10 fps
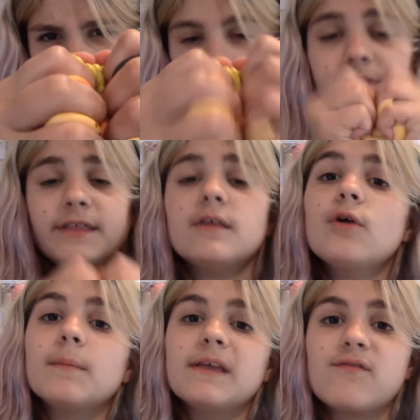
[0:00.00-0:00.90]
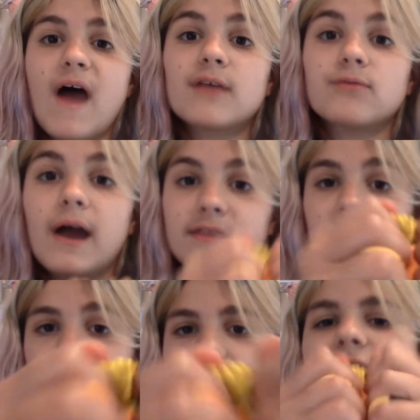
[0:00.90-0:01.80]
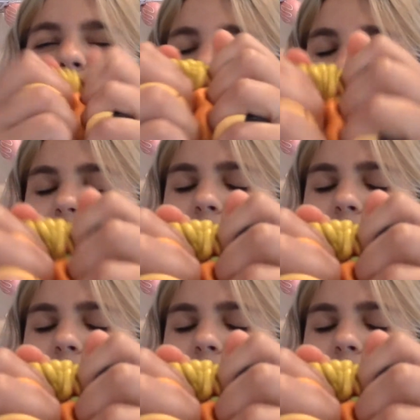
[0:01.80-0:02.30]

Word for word: This is normally fast rising, not fast rising,